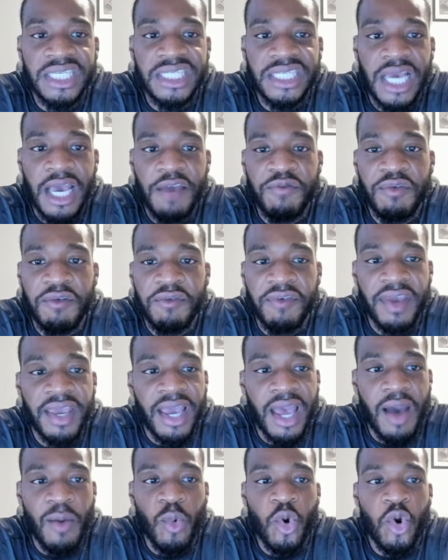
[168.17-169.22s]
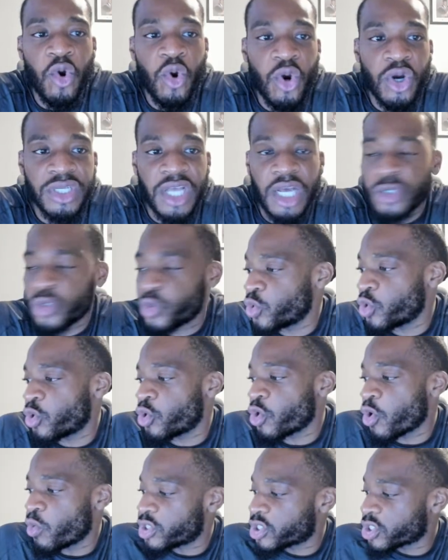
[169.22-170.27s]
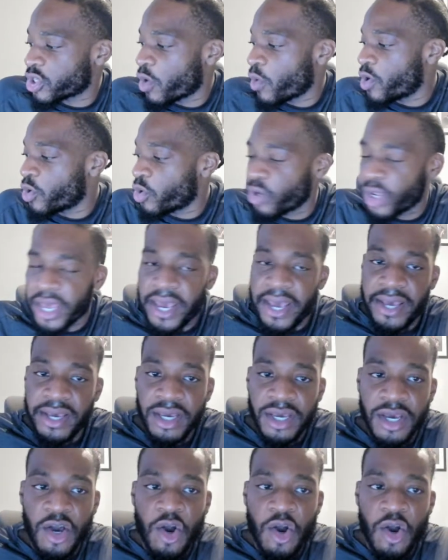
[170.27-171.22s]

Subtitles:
the chat if you think I'm cooked. I do not know what's going on here.